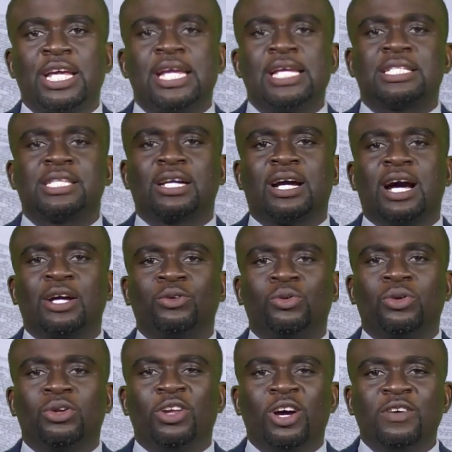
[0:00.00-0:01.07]
is a God
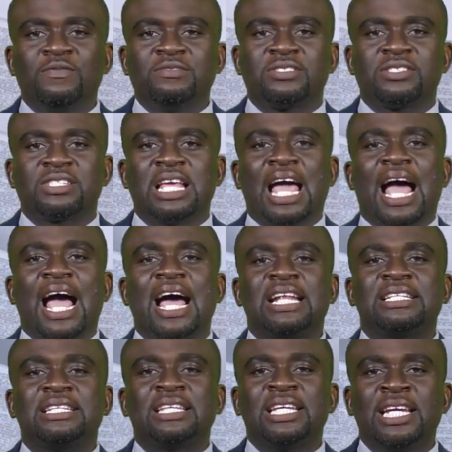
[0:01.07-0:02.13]
who loves
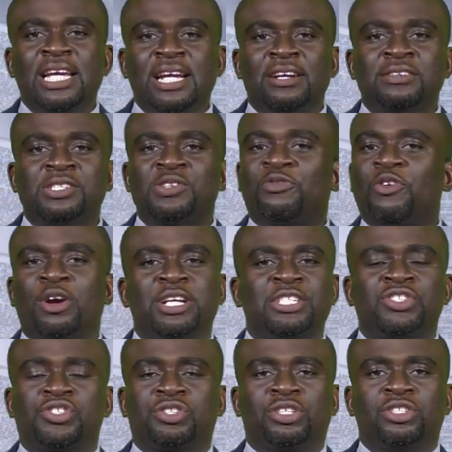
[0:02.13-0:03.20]
and cares for
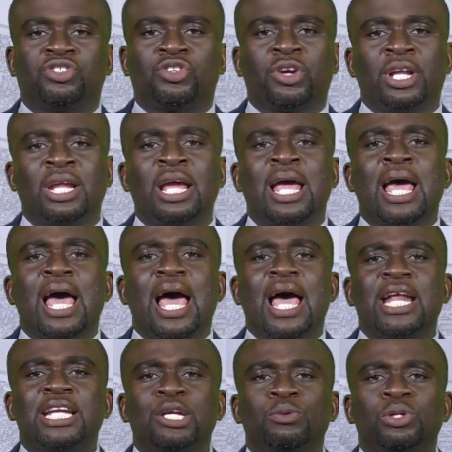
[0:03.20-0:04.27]
his children
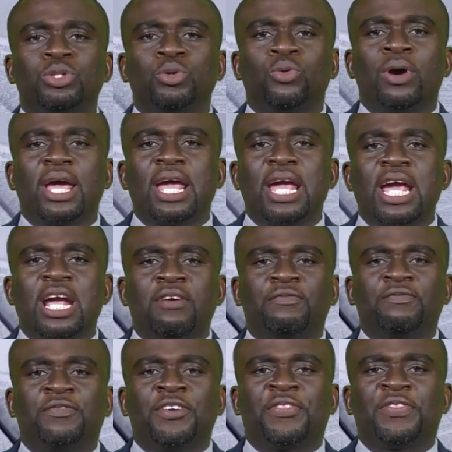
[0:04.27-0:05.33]
and he will do
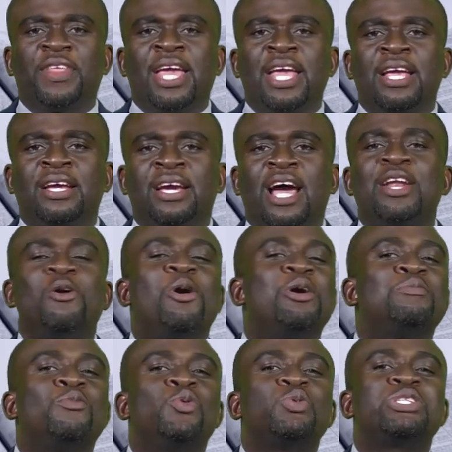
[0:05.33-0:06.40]
everything and
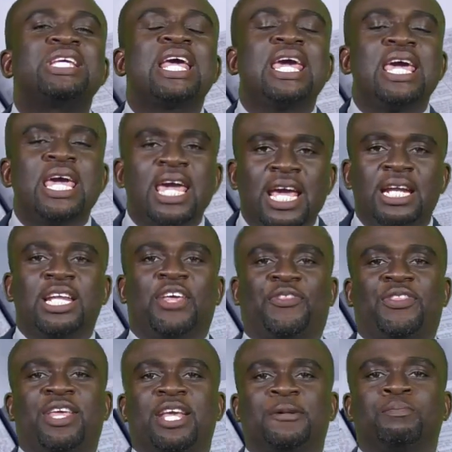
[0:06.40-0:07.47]
almost
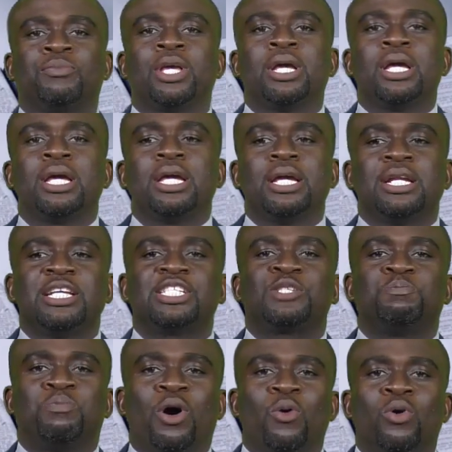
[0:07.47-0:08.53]
anything in his
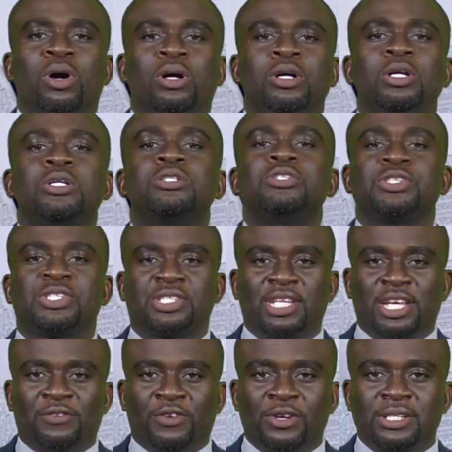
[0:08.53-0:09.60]
power to
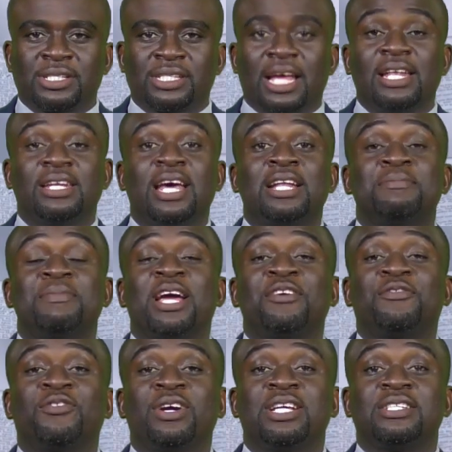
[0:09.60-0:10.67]
save us. And that, my
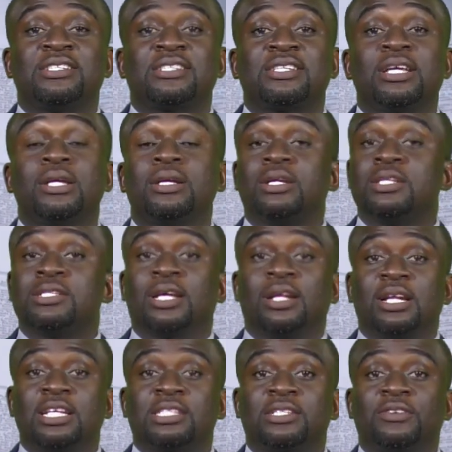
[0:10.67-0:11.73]
friends, is a
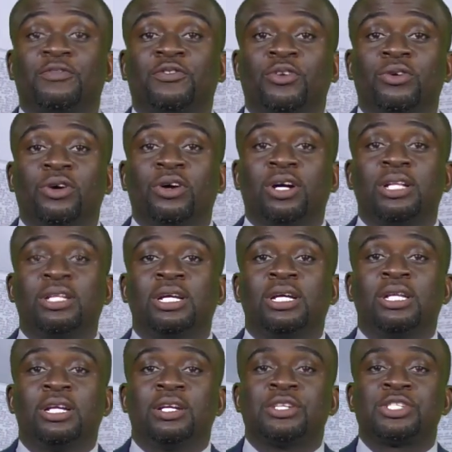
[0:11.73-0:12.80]
lesson for all.
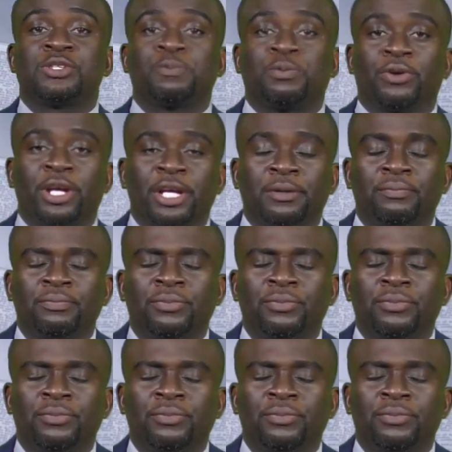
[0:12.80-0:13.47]
Let us pray.